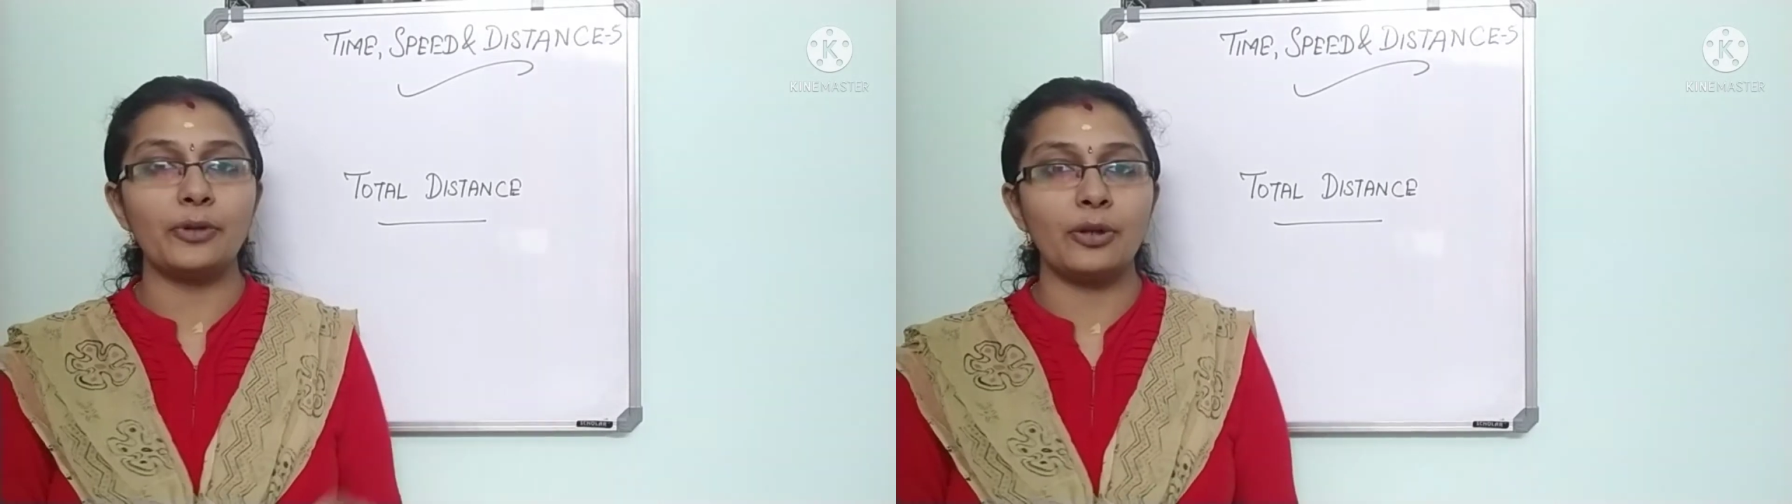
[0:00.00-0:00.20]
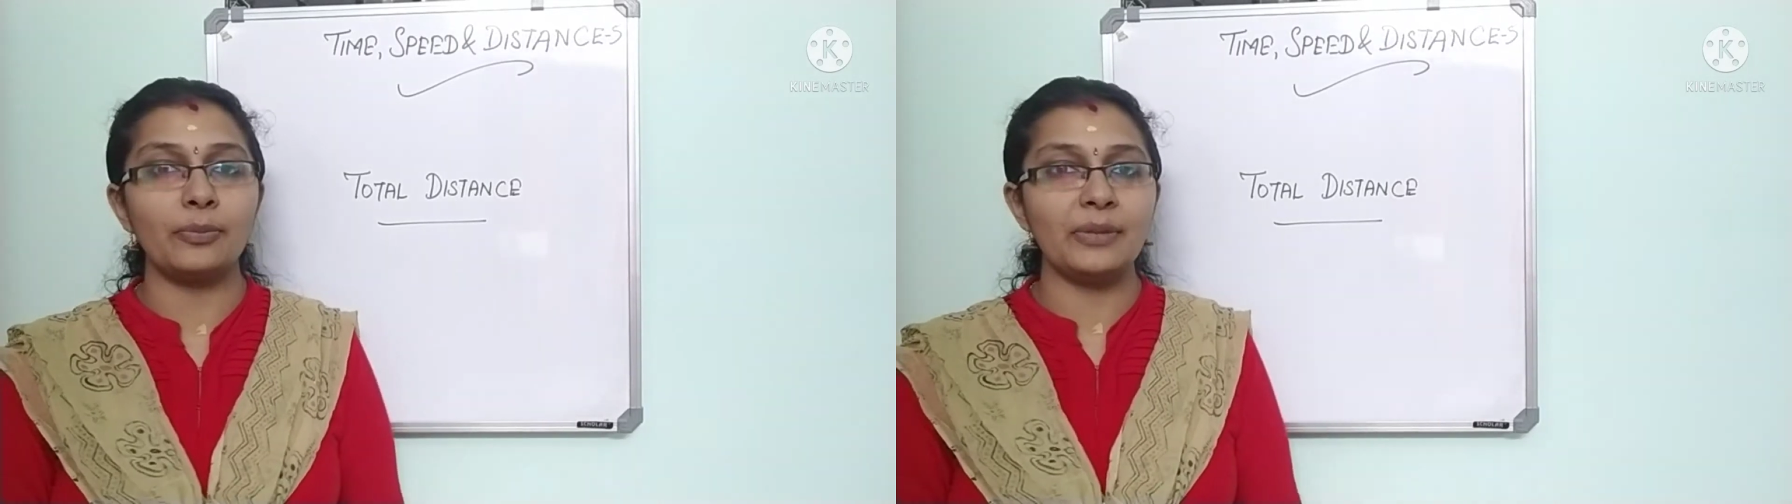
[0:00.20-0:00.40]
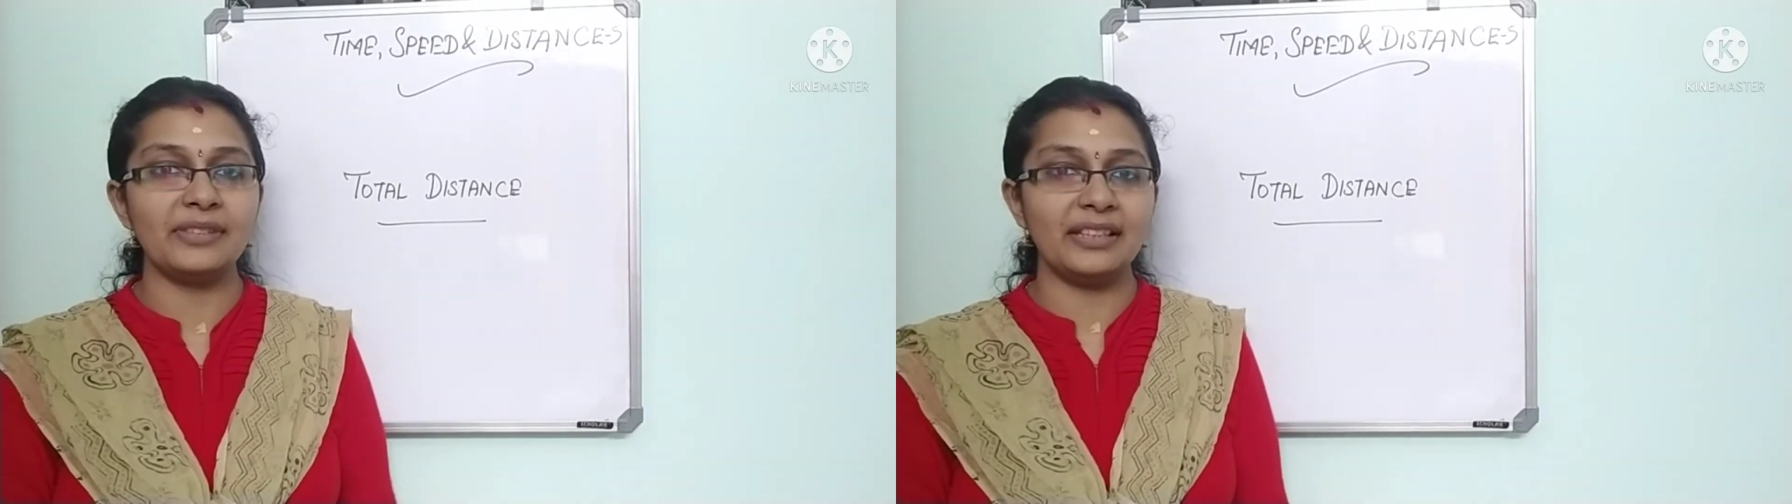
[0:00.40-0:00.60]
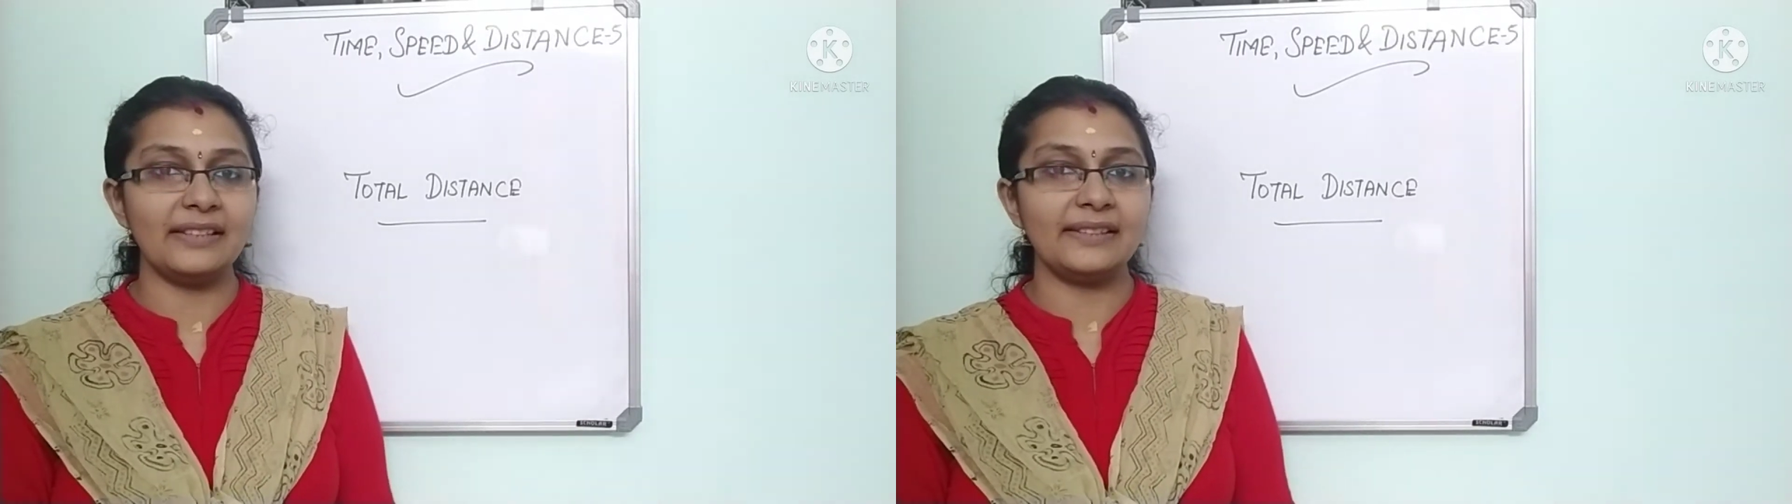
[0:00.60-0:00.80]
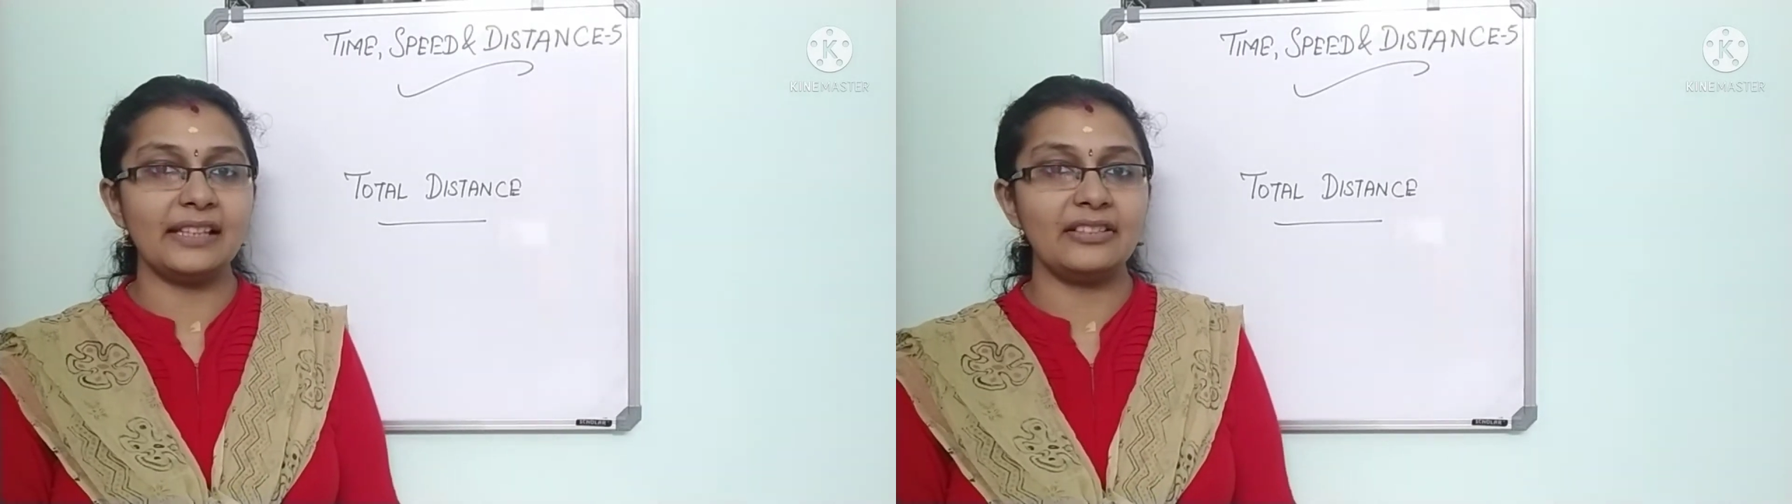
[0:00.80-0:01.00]
problems in
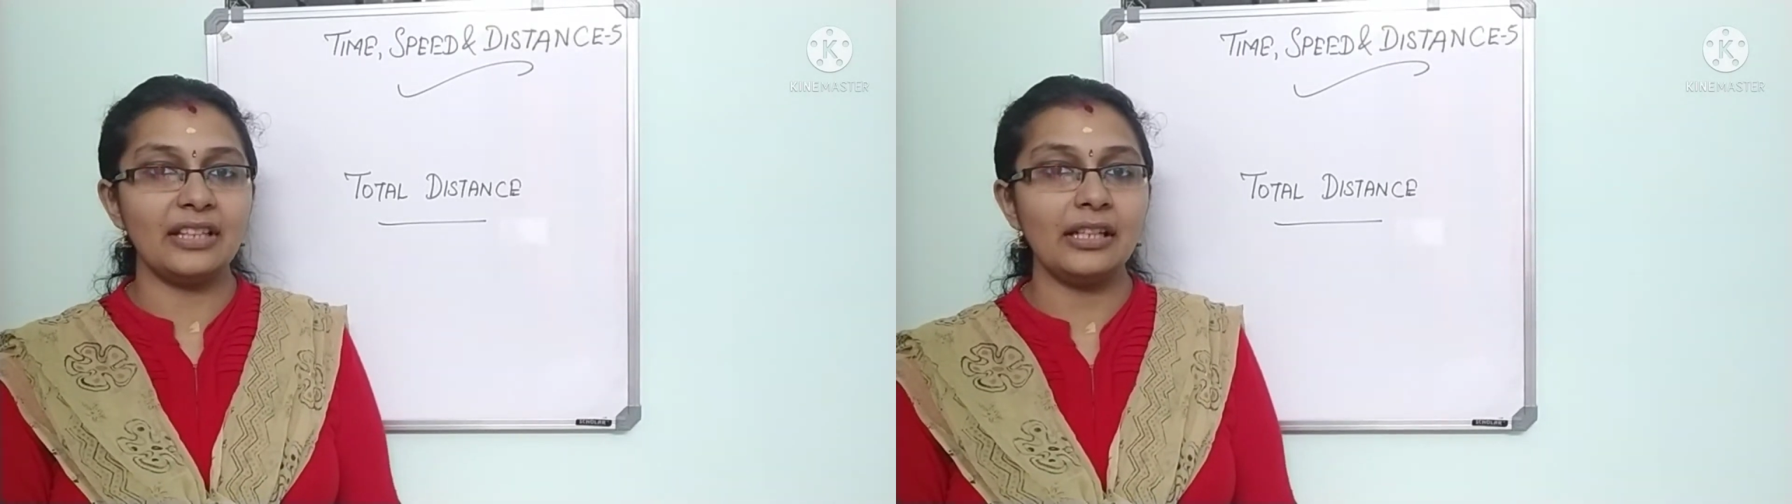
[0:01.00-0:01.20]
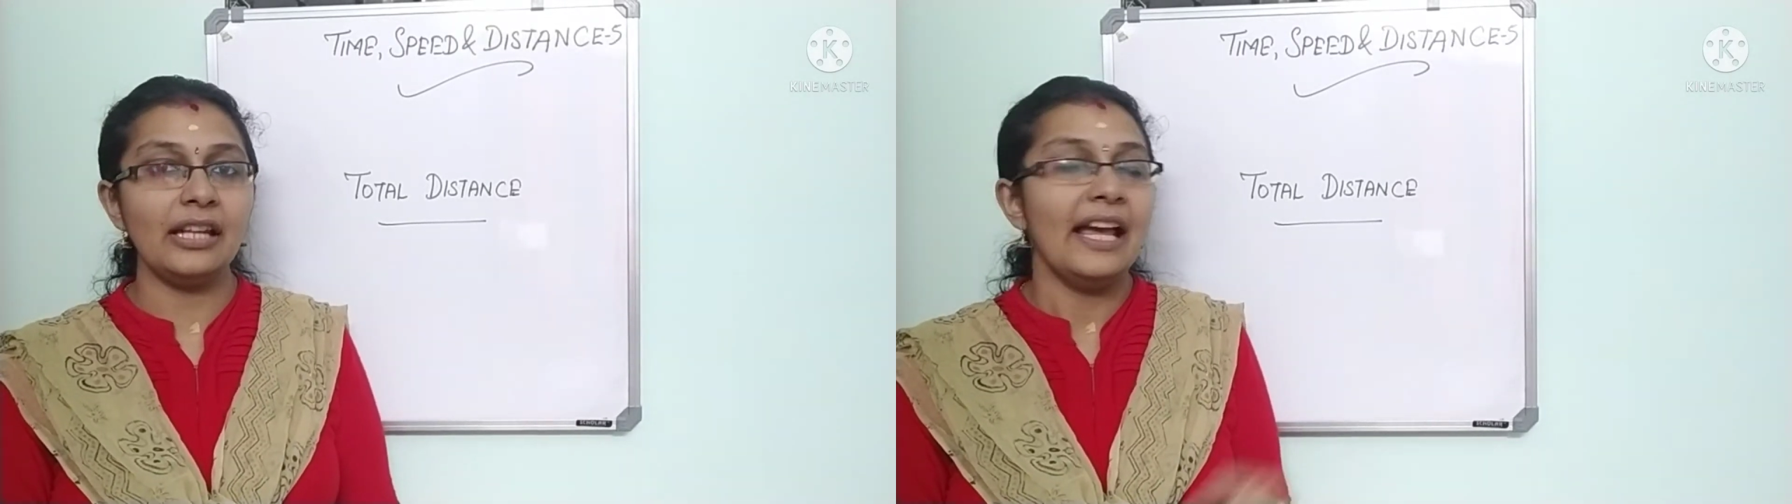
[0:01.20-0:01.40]
this session.